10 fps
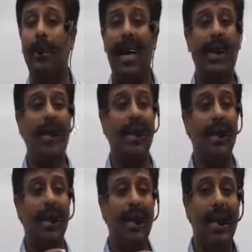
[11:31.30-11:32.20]

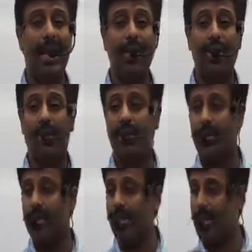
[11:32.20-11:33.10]
And each
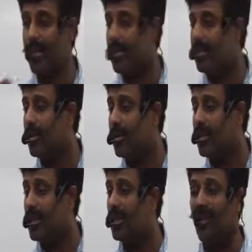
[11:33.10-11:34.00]
chip
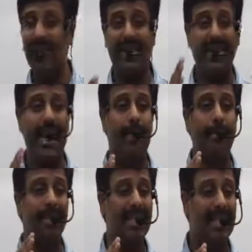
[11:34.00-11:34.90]
is of
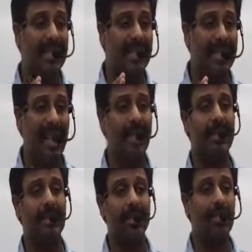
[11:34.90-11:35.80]
same
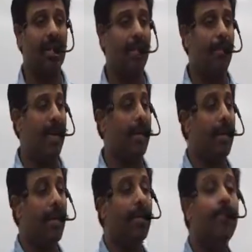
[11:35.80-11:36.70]
size, shape and
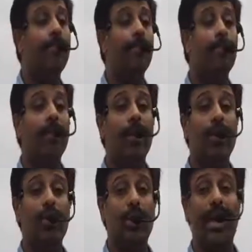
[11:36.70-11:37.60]
color,
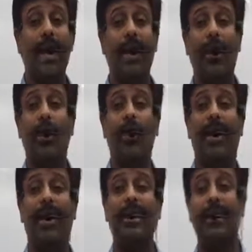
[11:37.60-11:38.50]
so that I cannot do
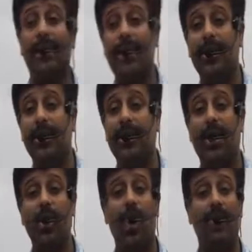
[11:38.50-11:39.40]
any discrimination.
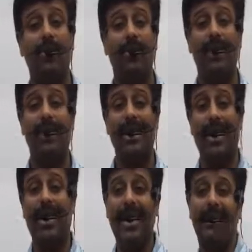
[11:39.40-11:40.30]
That Gaurav chip
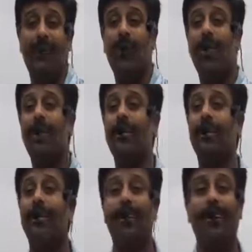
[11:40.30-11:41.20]
slightly have food
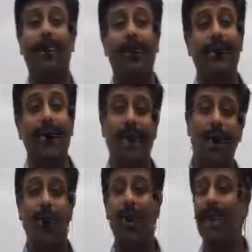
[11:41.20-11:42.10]
and
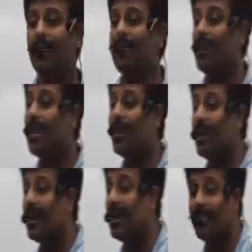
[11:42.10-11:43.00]
he only comes
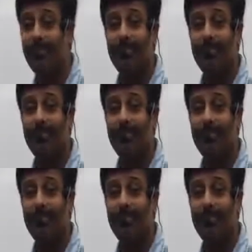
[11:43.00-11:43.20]
particularly.